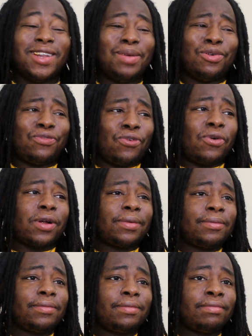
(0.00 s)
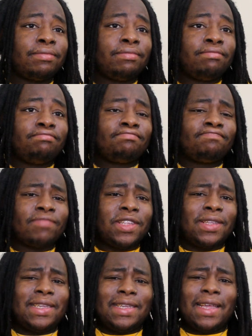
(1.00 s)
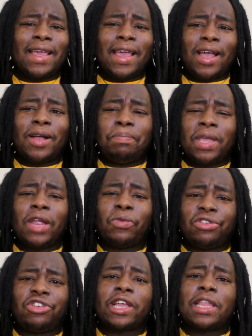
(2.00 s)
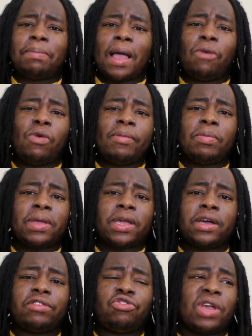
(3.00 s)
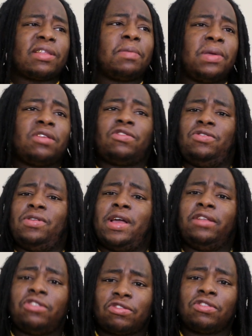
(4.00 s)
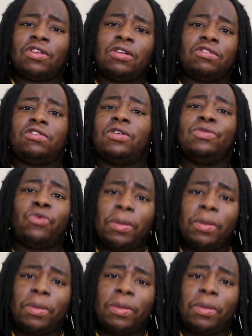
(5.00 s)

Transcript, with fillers: Number four, yeah, being rejected by women because you have to be a certain height just to talk to certain